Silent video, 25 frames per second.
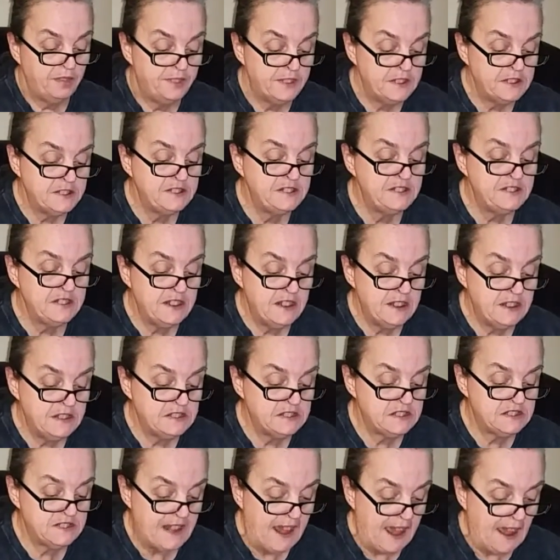This
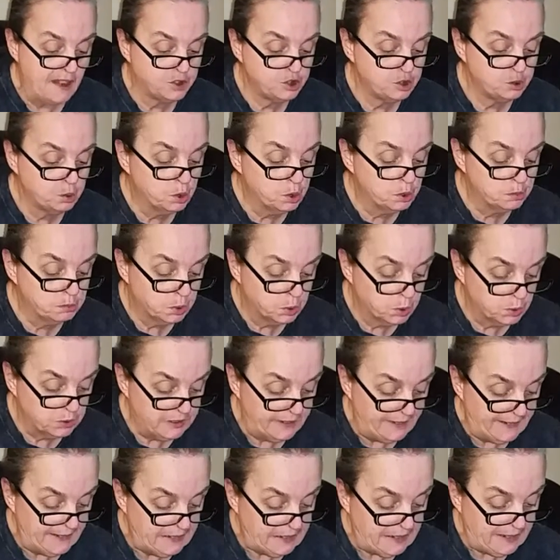is natural
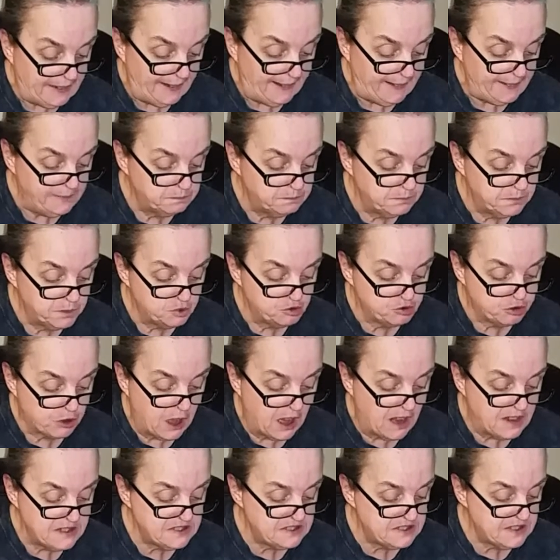molding clay,
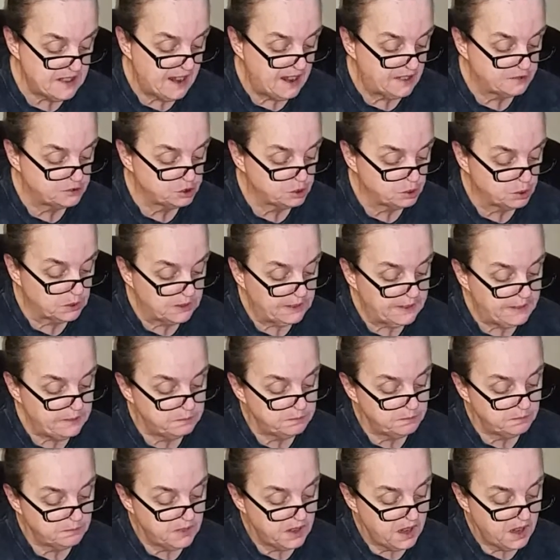dries naturally,
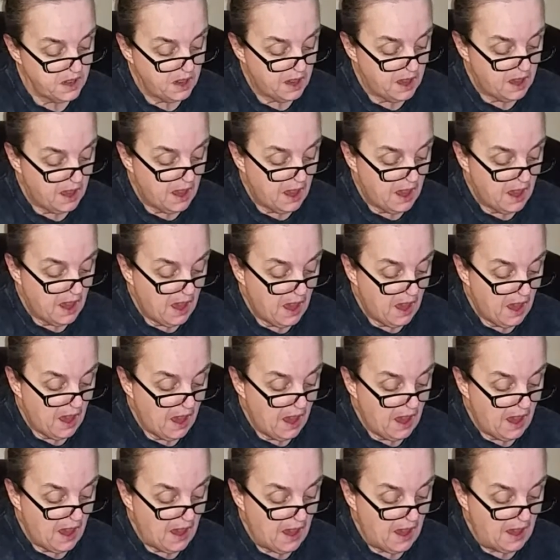
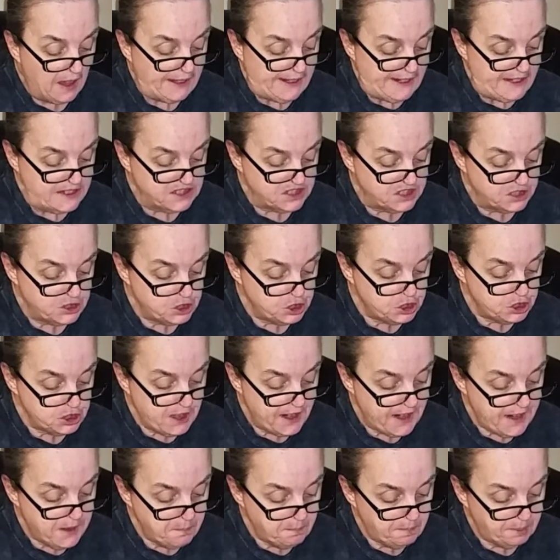easy to
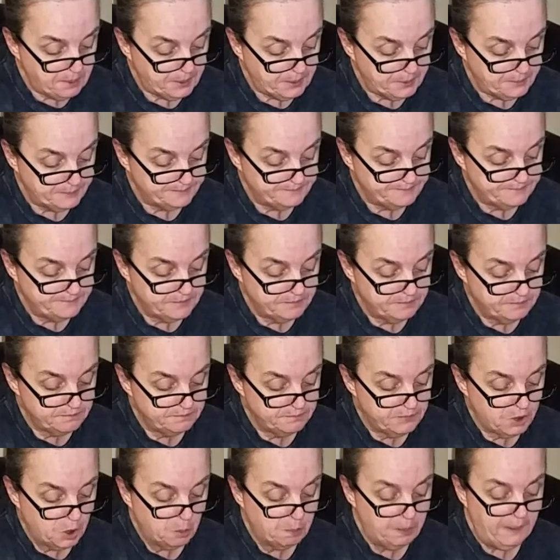shape,
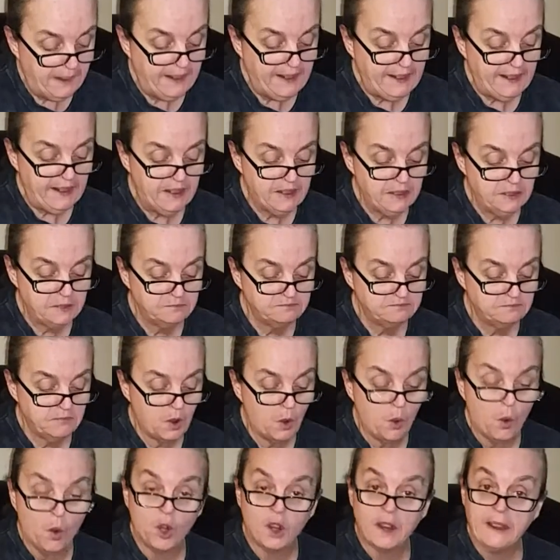no baking
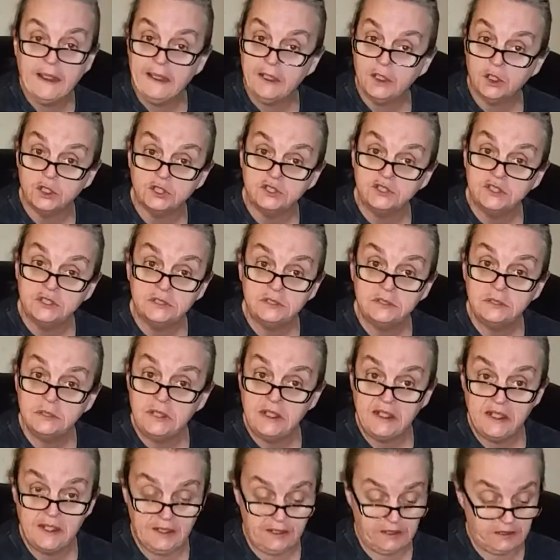or kiln
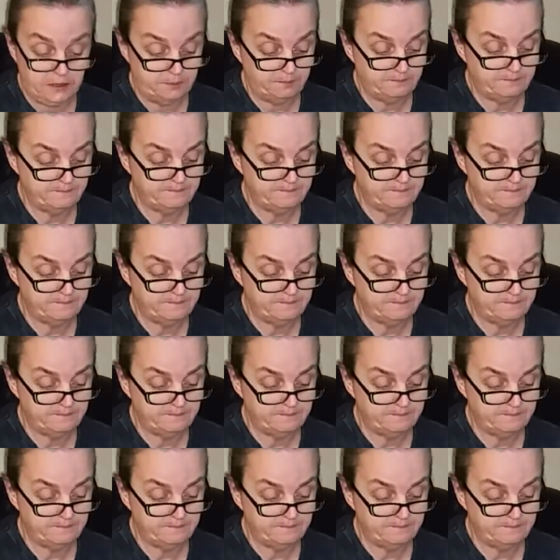needed.